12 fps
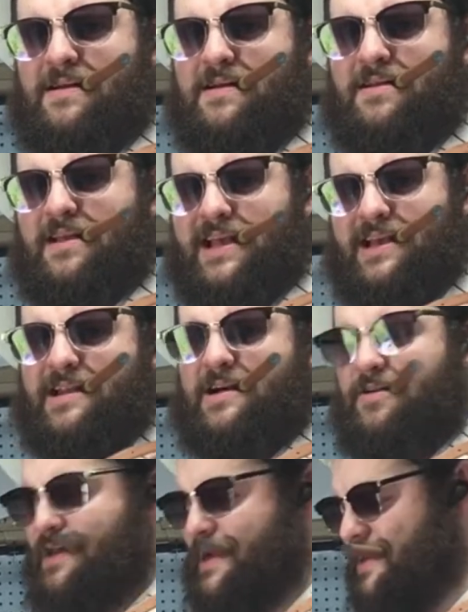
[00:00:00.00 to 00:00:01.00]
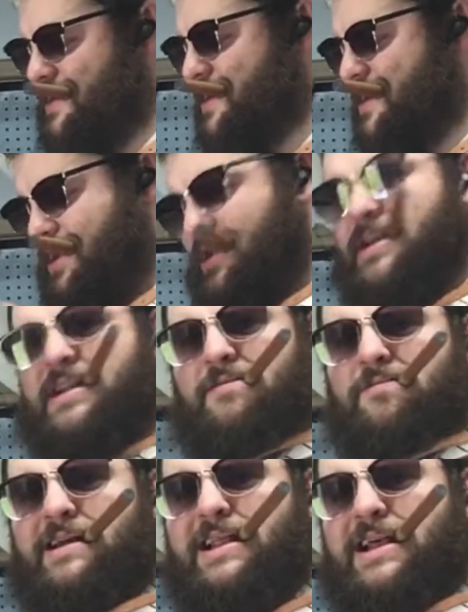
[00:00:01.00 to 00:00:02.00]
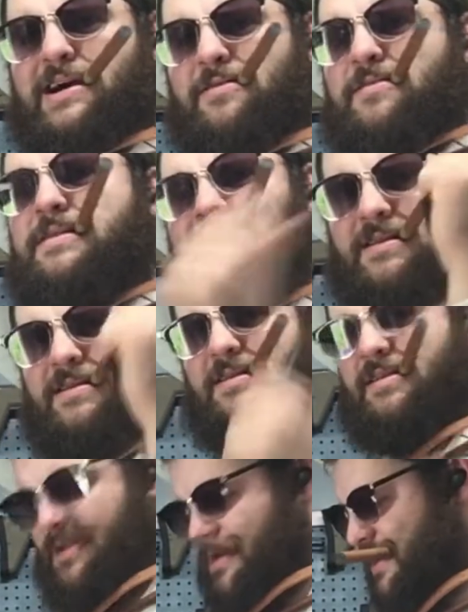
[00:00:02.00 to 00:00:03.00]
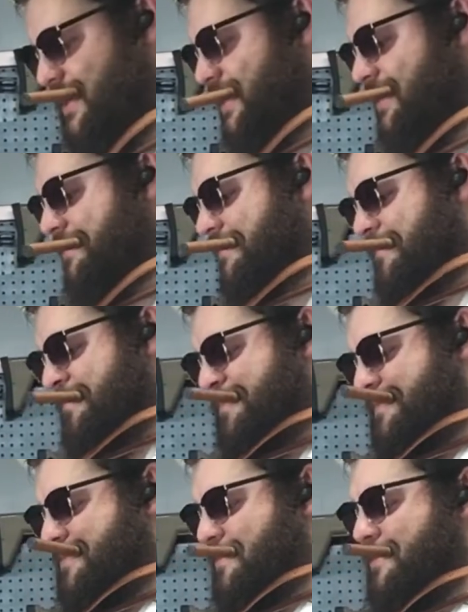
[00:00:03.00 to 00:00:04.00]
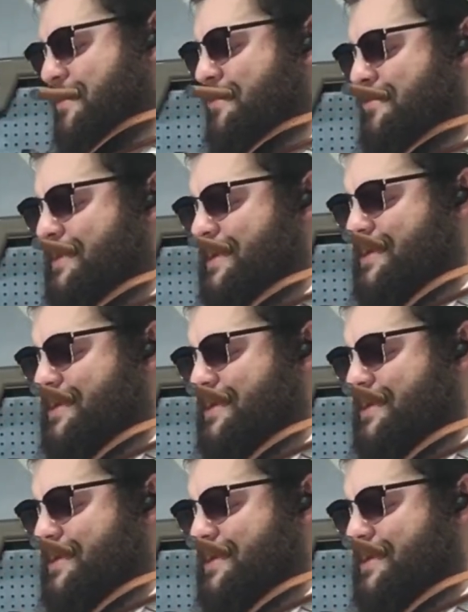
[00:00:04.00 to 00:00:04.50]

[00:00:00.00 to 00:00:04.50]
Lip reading: to let you know that you need to reload. So the only way to